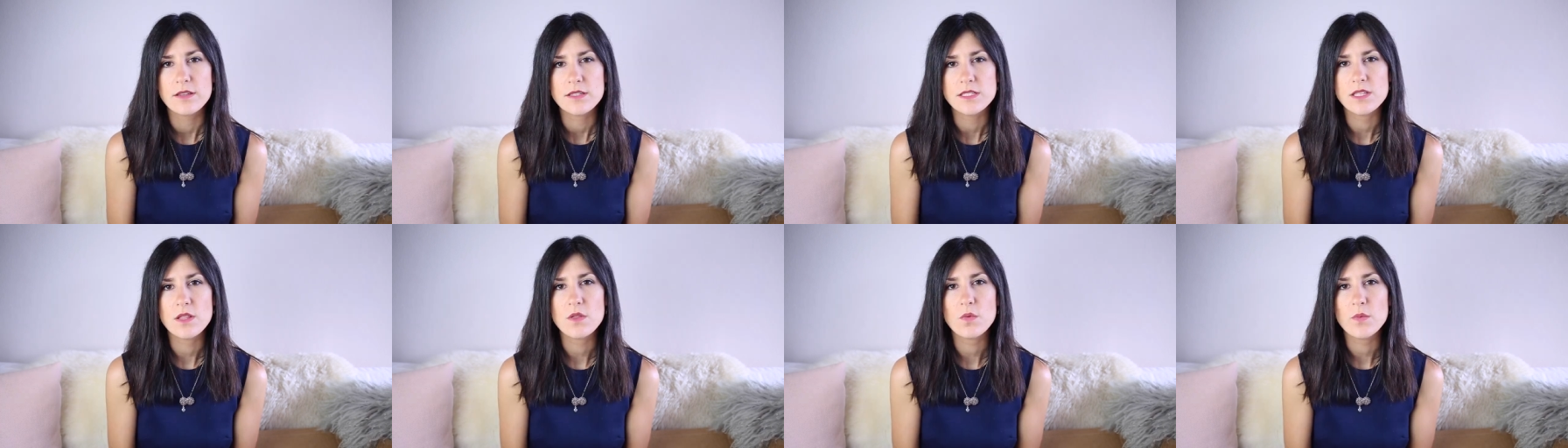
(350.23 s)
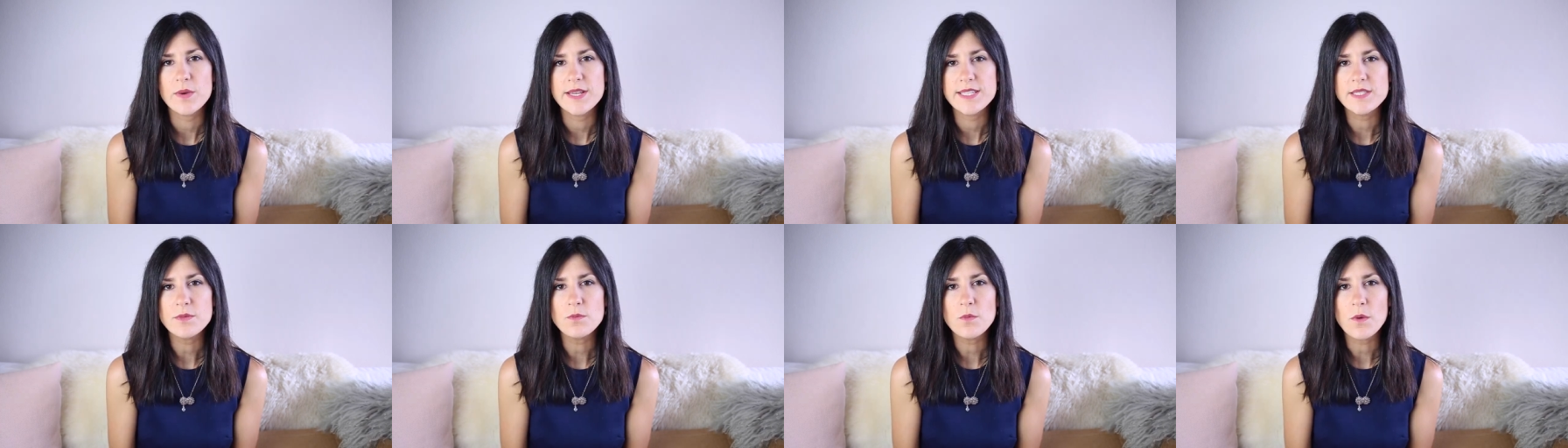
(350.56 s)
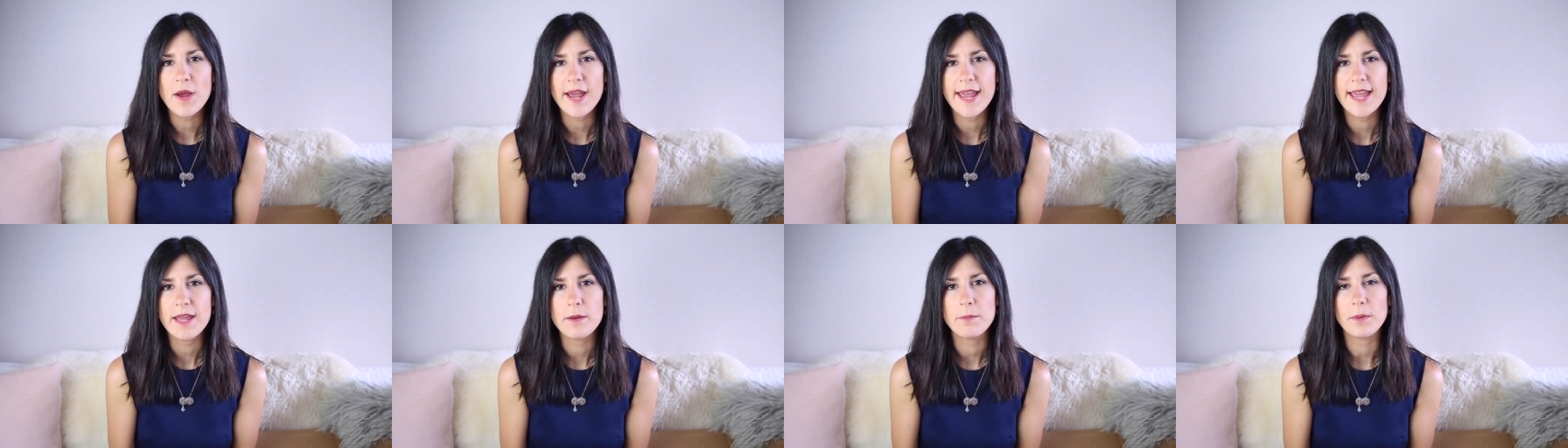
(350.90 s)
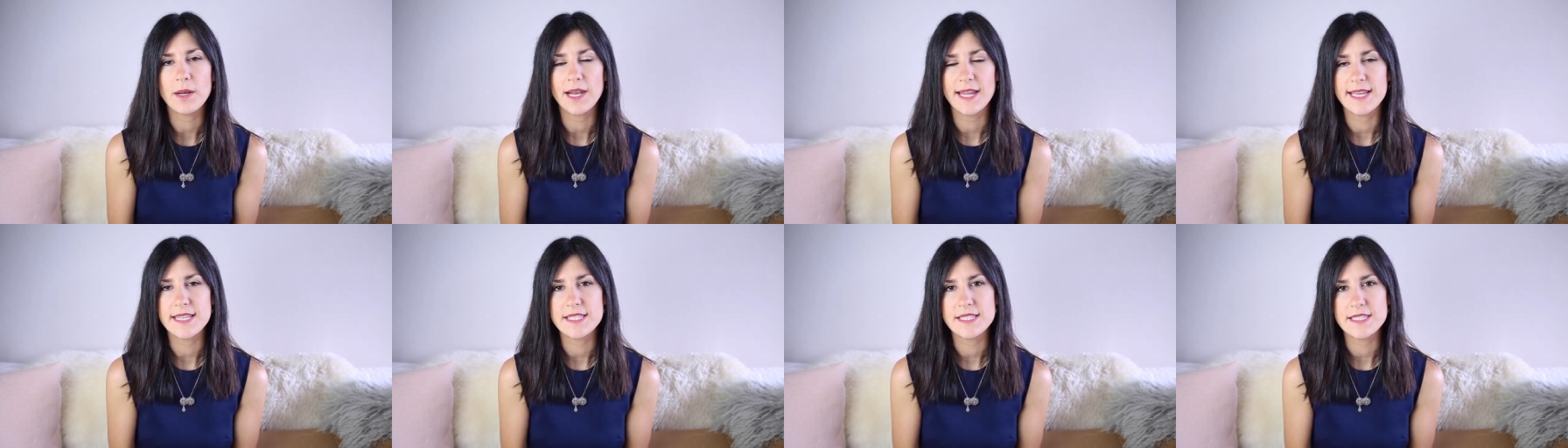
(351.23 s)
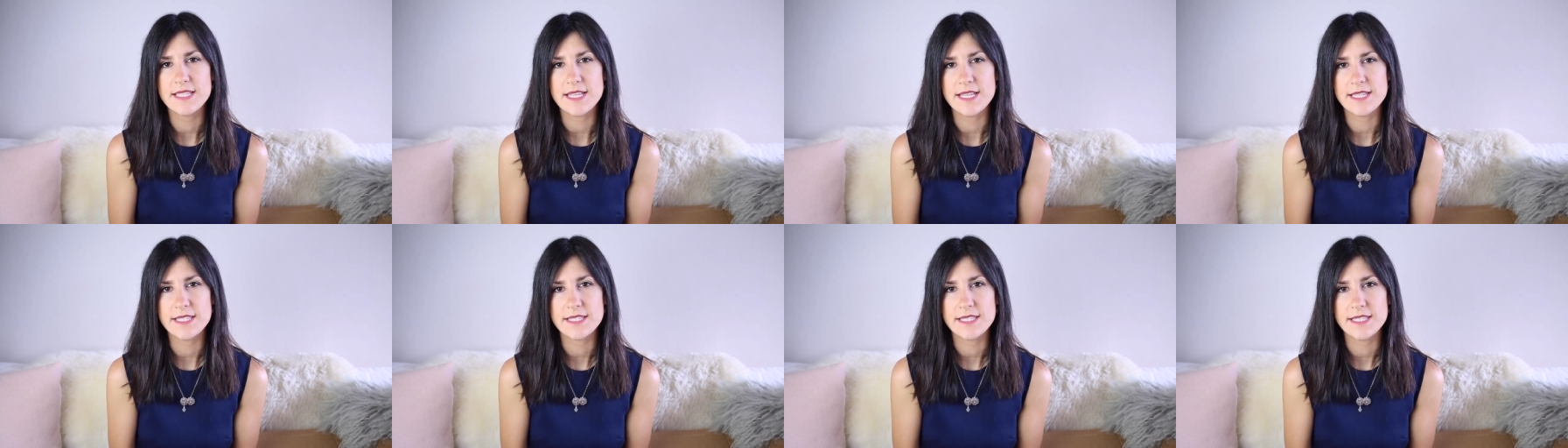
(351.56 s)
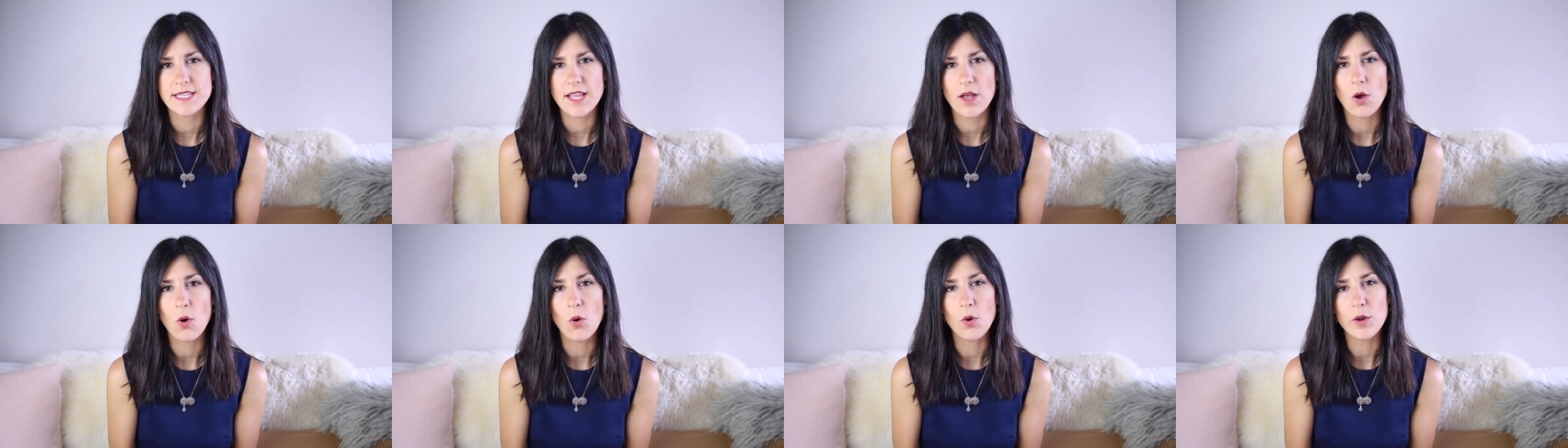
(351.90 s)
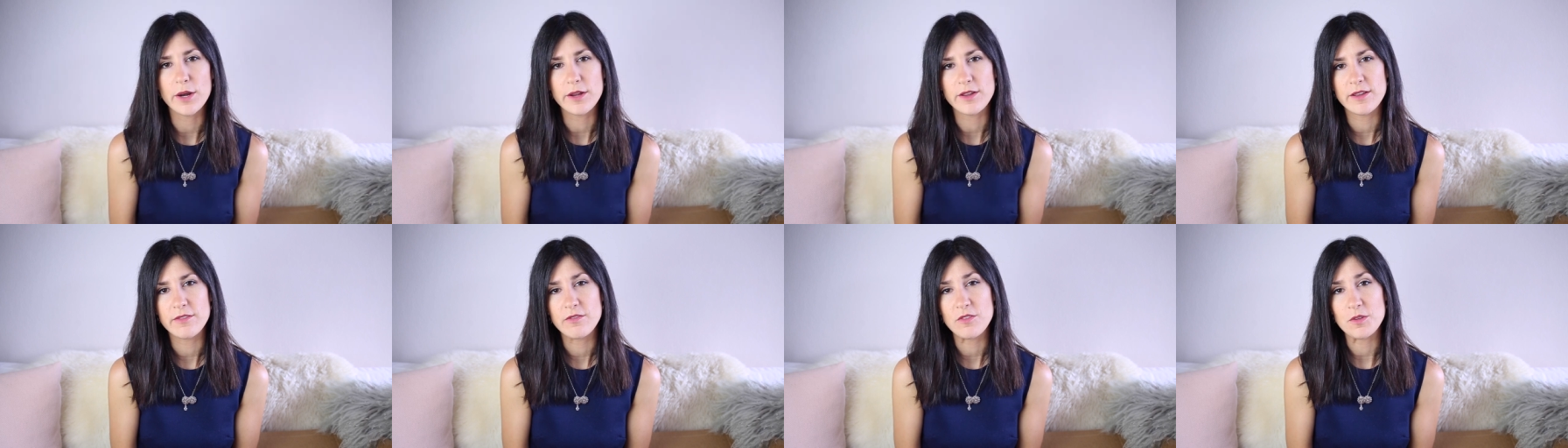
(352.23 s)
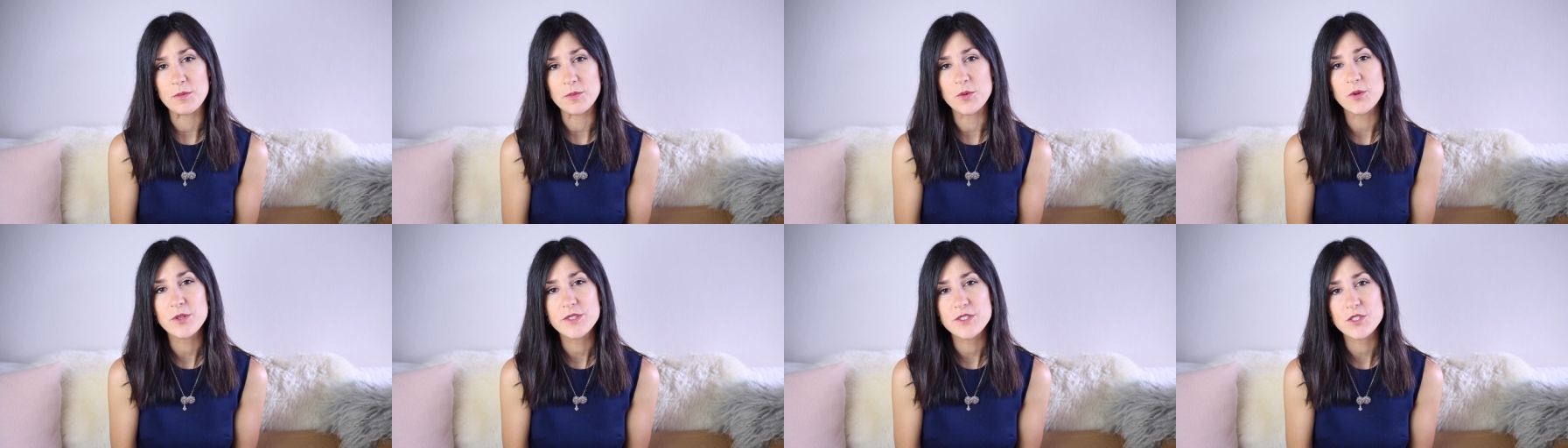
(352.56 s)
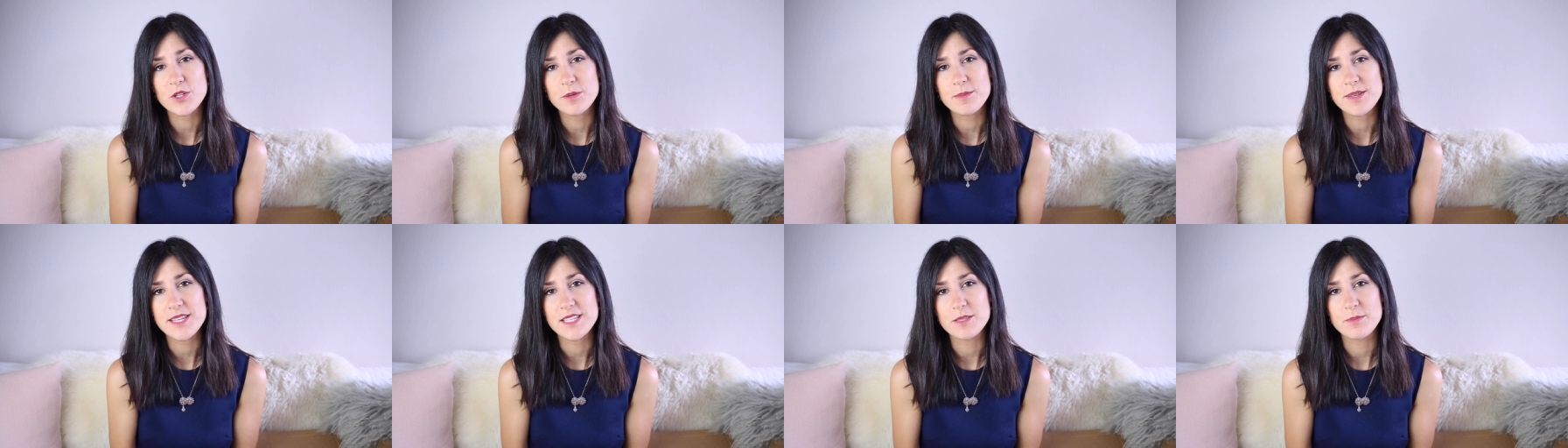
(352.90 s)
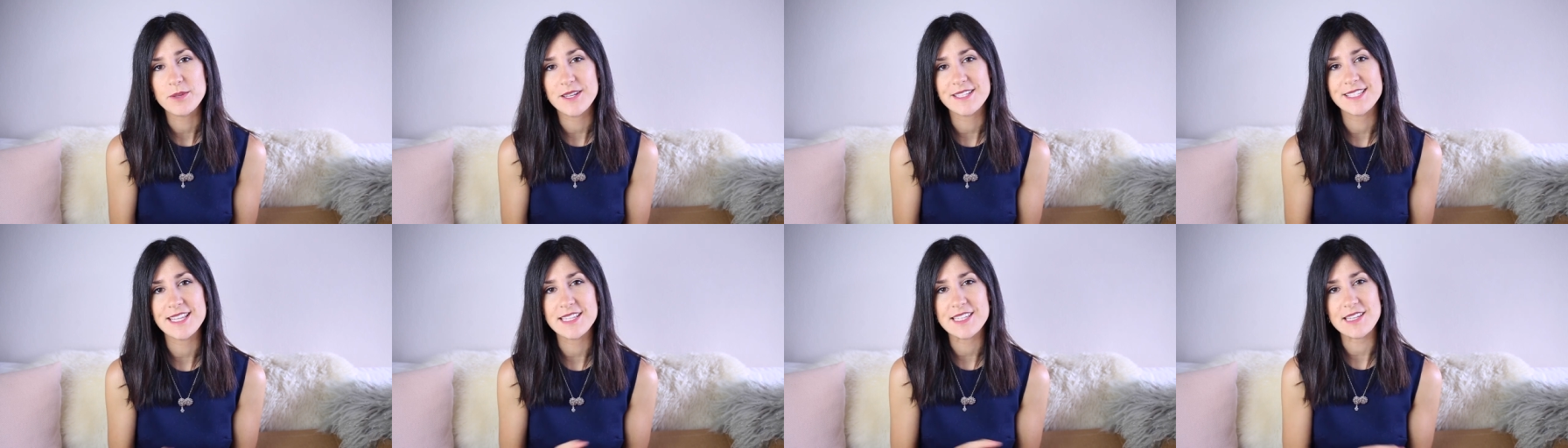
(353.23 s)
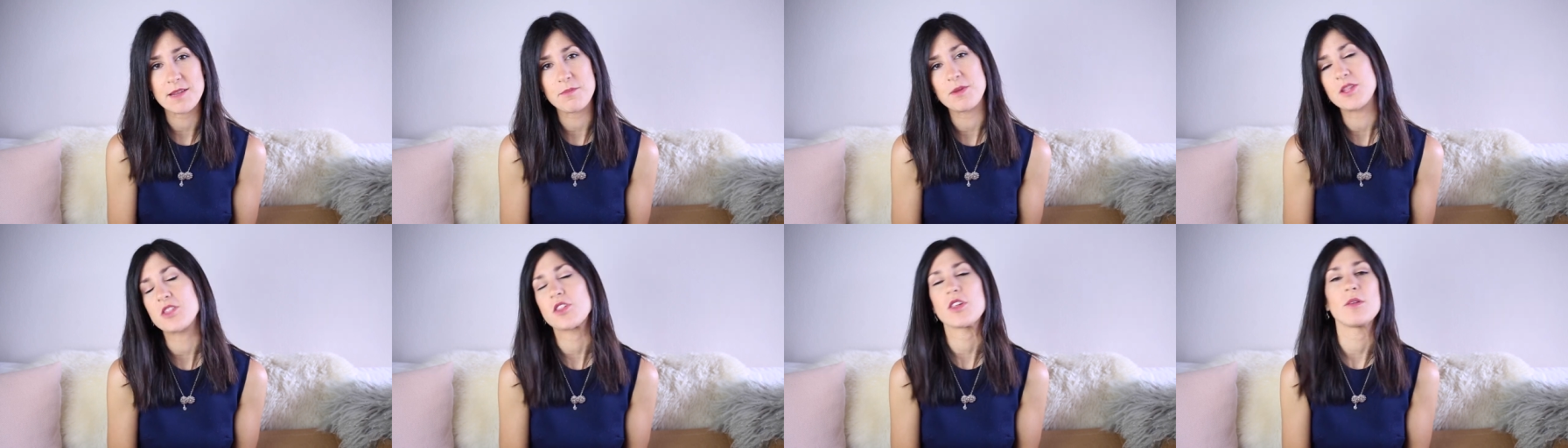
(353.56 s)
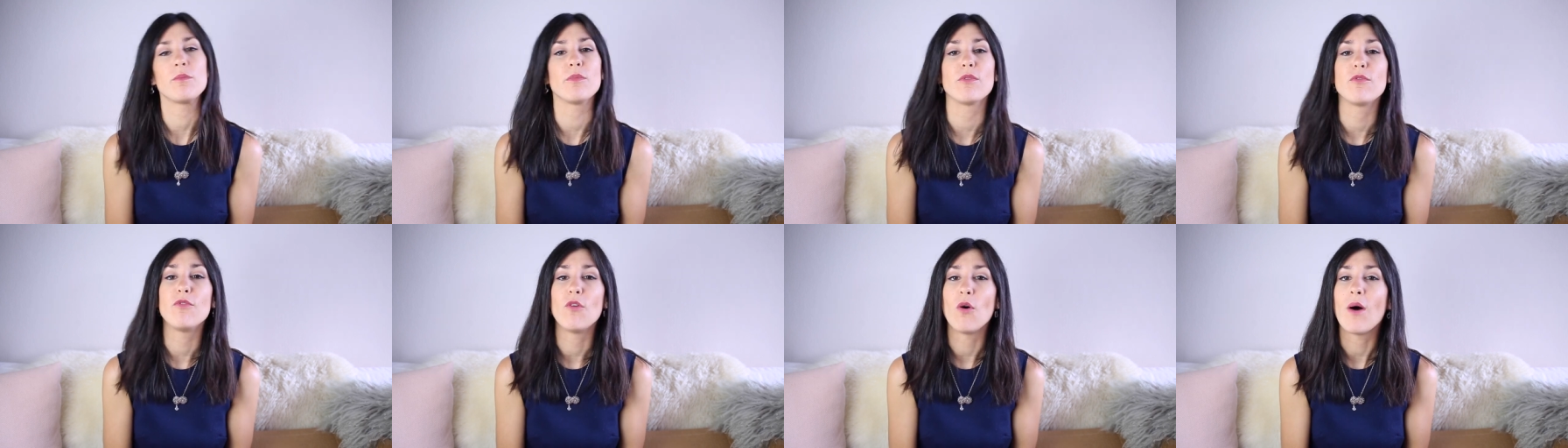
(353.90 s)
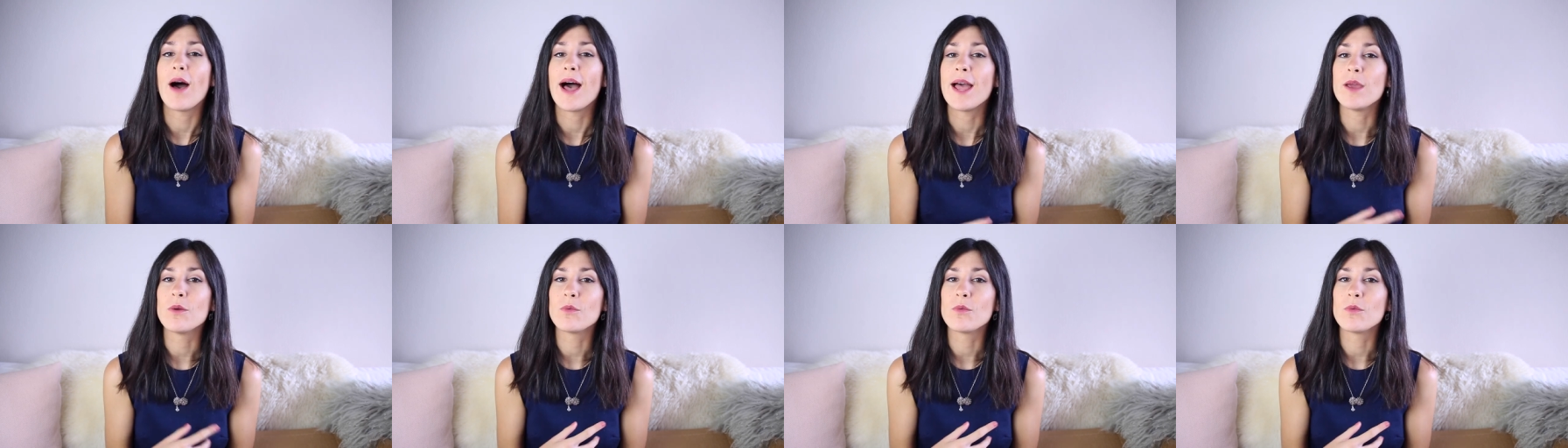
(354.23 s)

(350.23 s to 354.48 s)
So the reason why I placed this order from Nordstrom is because as I mentioned before,